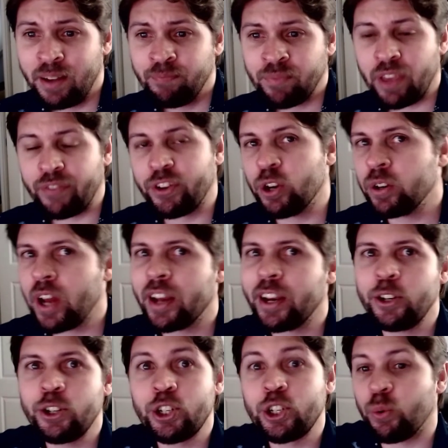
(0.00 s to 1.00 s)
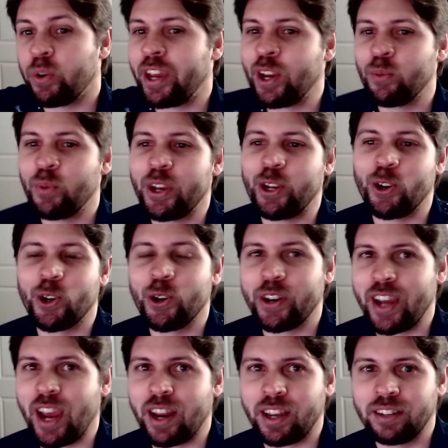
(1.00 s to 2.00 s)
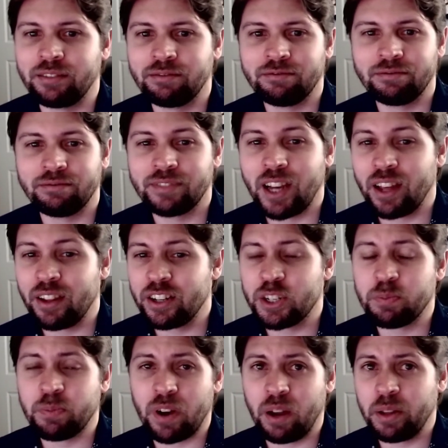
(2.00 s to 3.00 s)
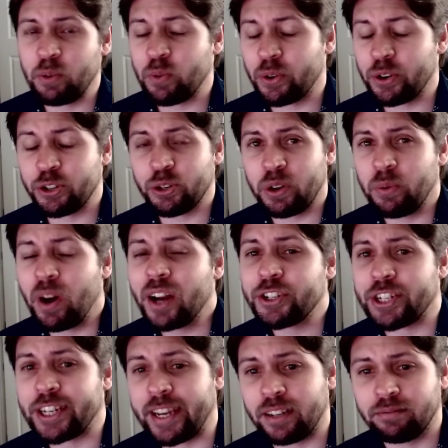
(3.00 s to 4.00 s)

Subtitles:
If you're not enjoying what you're creating, others probably won't enjoy watching it.